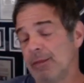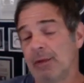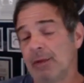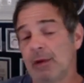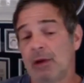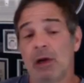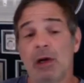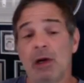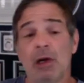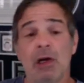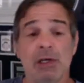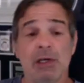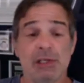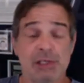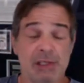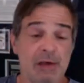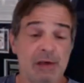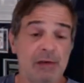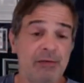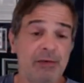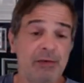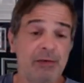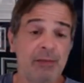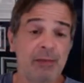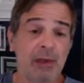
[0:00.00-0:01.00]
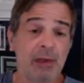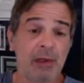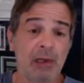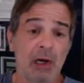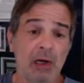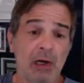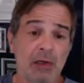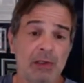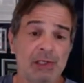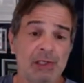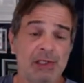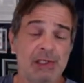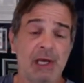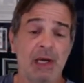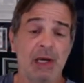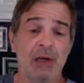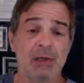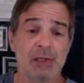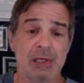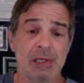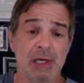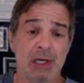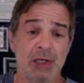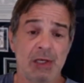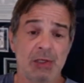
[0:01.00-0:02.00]
currency from the largest
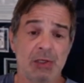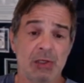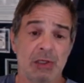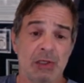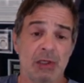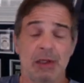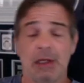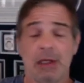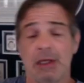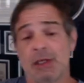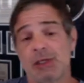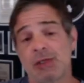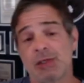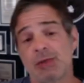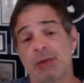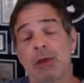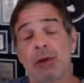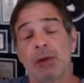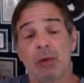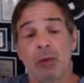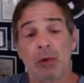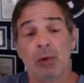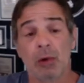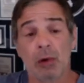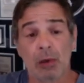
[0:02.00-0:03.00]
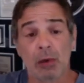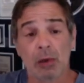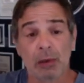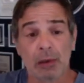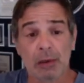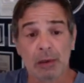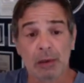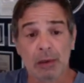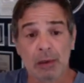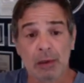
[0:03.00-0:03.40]
debtor nation in the history of the world